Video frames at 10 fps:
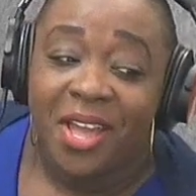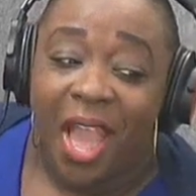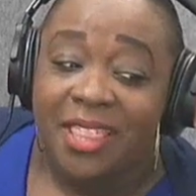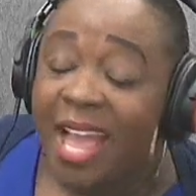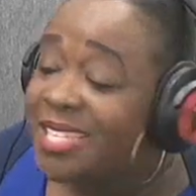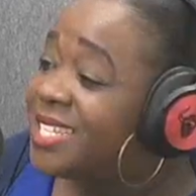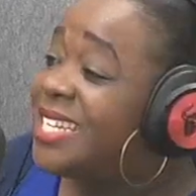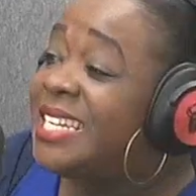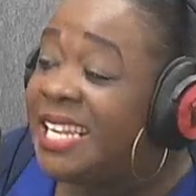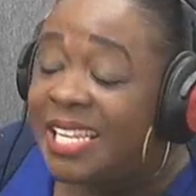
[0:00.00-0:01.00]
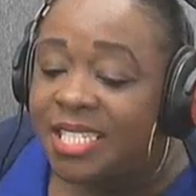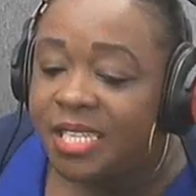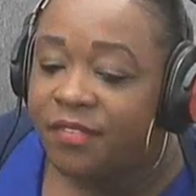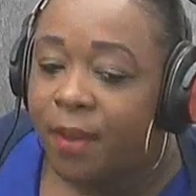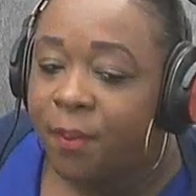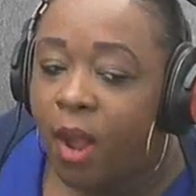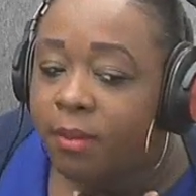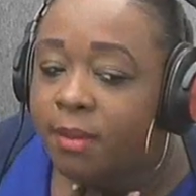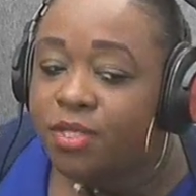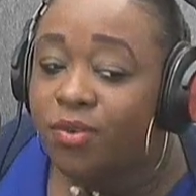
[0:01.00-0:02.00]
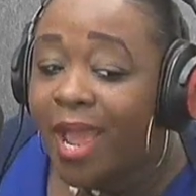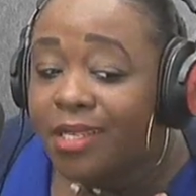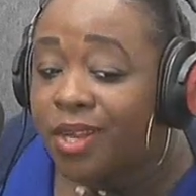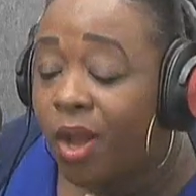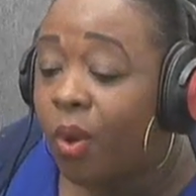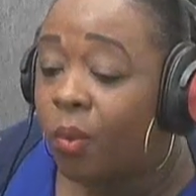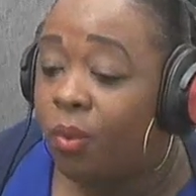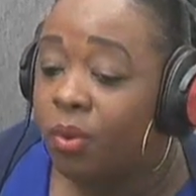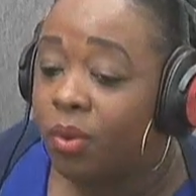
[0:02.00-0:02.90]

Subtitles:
That's the least of our problems right now.